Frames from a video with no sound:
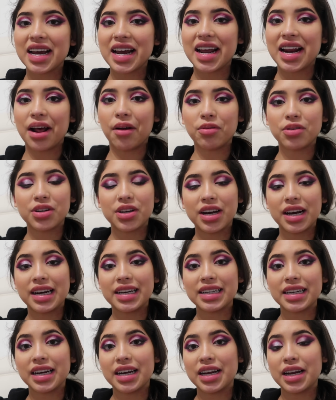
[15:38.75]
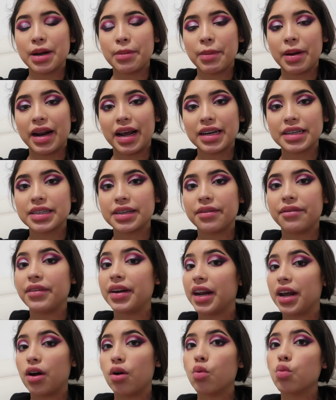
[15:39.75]
and I will see you guys in my next
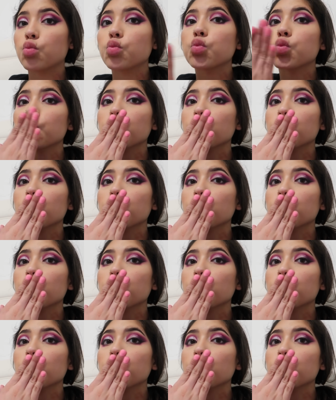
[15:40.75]
video.